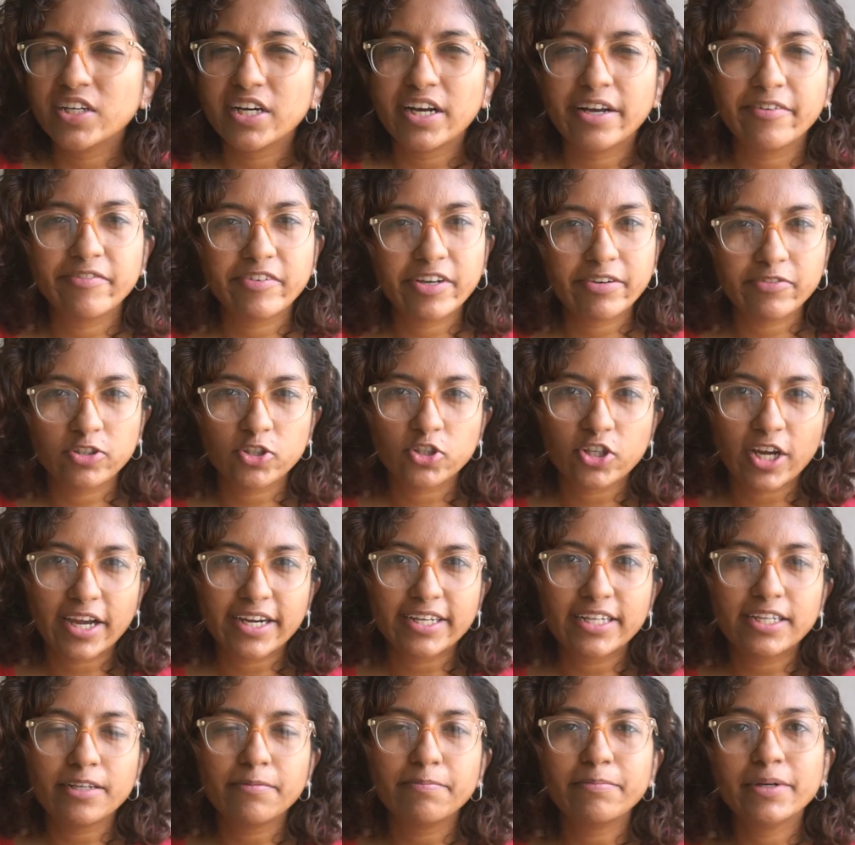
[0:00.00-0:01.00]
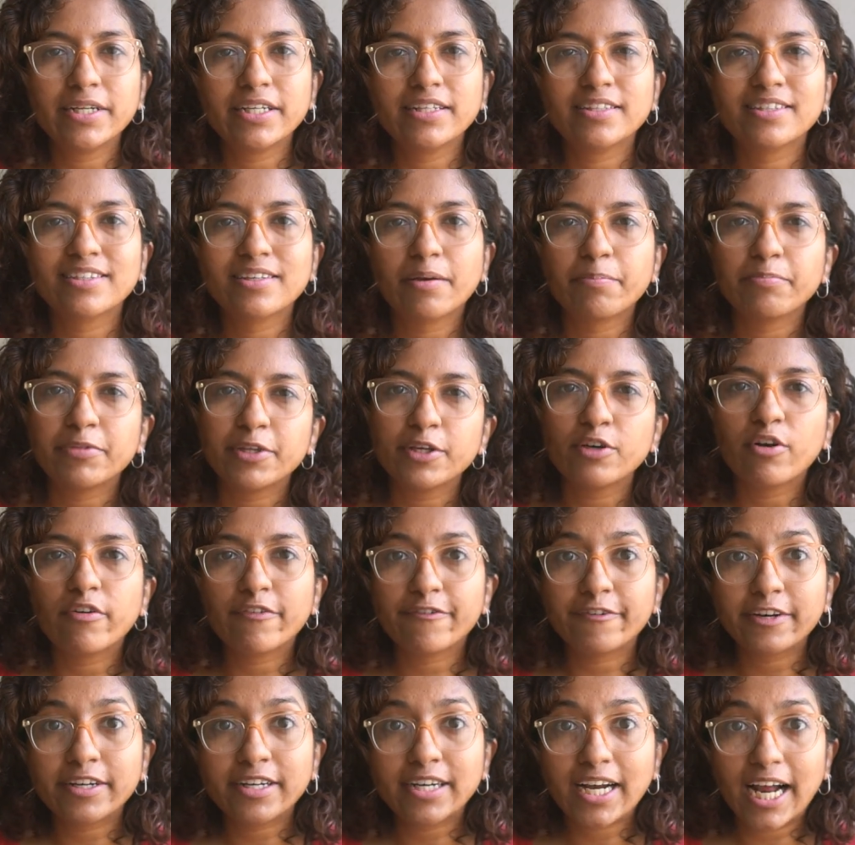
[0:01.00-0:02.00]
I've never tried it, but it's something
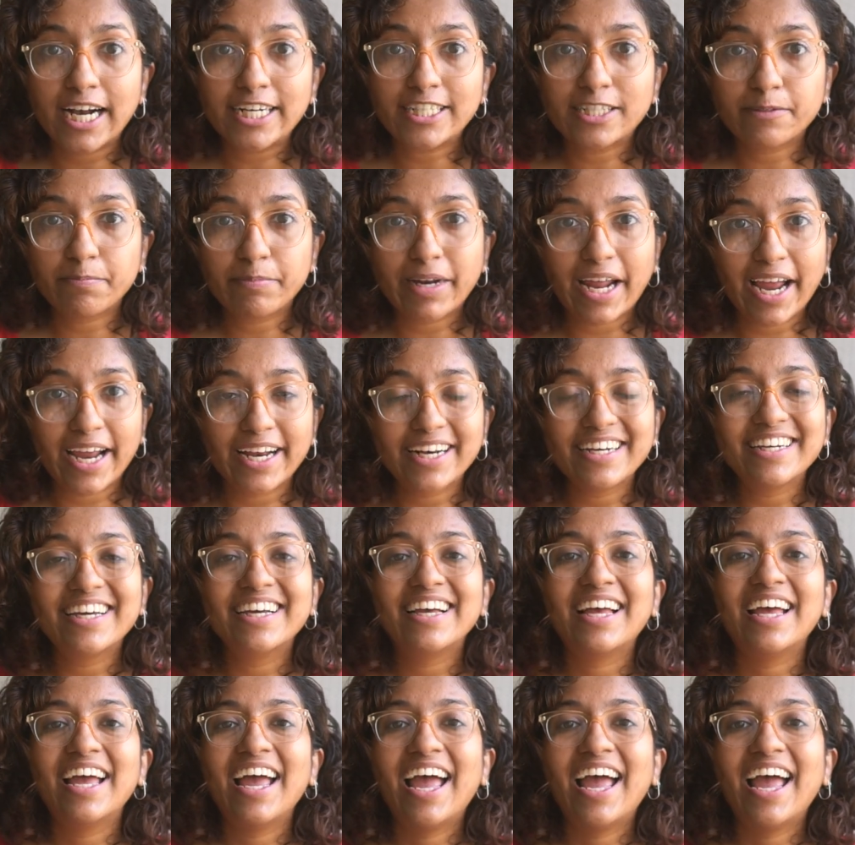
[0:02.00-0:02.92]
of a cult brand.